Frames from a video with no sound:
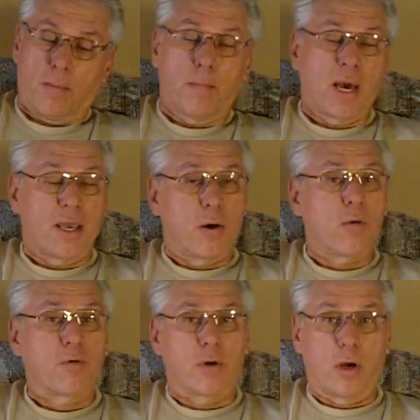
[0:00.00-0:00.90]
my
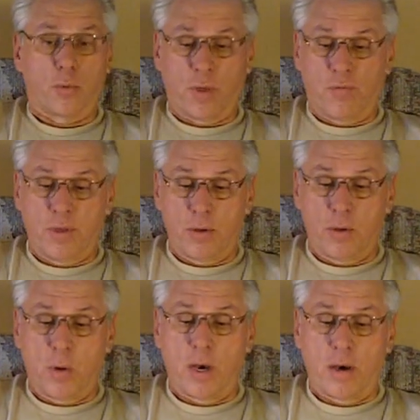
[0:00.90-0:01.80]
overall
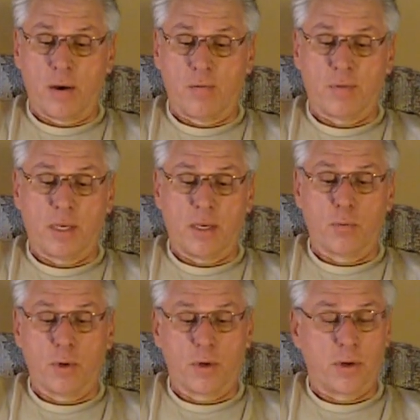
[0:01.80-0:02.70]
review of the
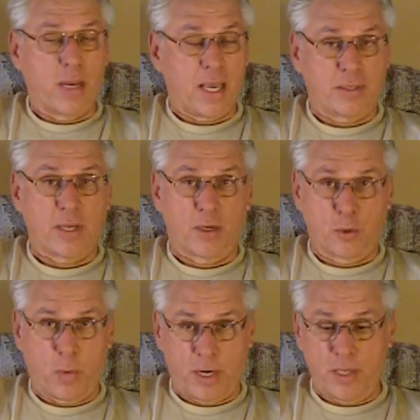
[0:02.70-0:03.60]
Ruger
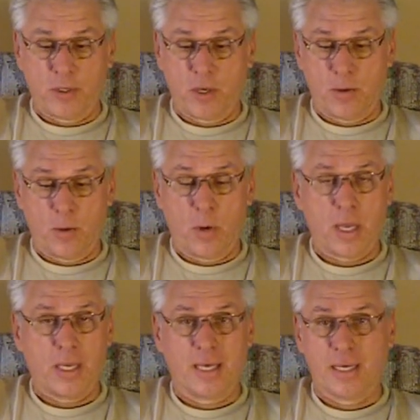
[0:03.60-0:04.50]
SR-22
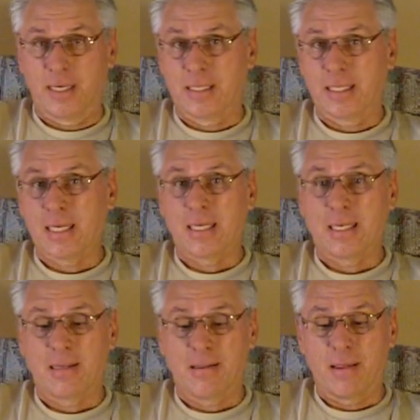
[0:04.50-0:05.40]
is
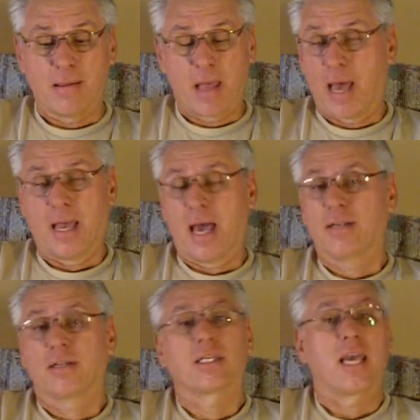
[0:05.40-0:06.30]
I, I
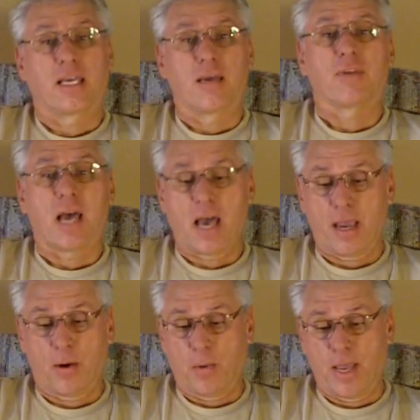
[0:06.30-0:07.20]
just can't give it a
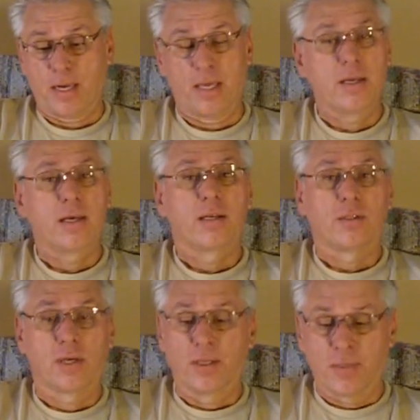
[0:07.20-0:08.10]
higher rating.
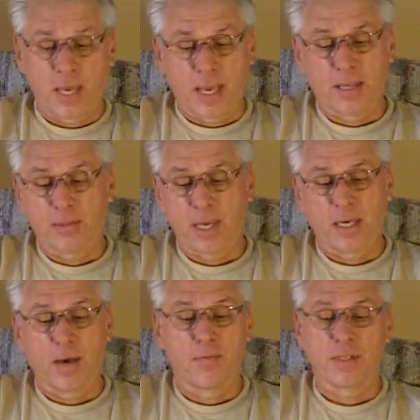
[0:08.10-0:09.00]
The only thing I can
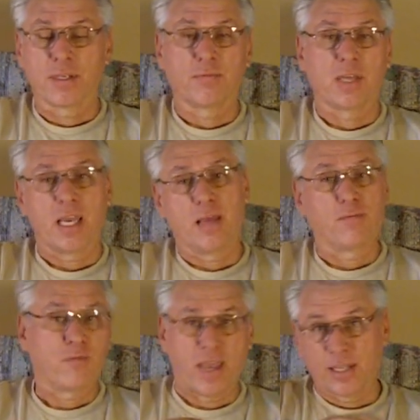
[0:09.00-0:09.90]
think of is if they had
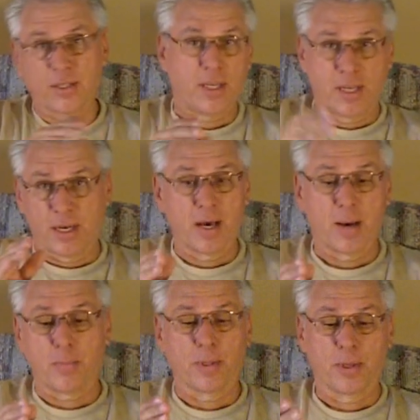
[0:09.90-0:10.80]
fancied it
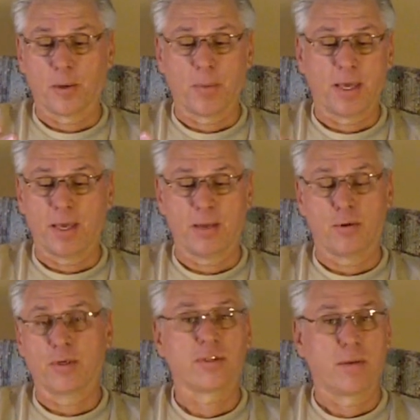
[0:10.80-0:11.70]
up a little bit
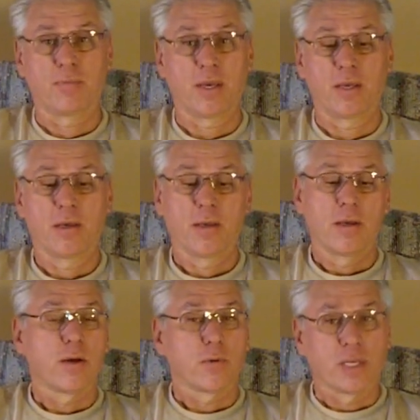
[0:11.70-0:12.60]
or something.
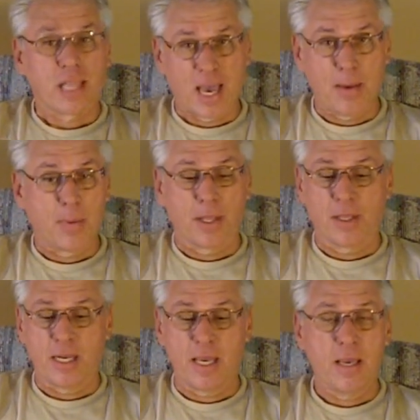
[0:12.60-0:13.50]

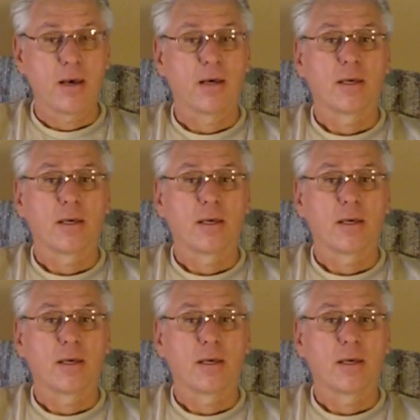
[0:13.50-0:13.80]
Reliability,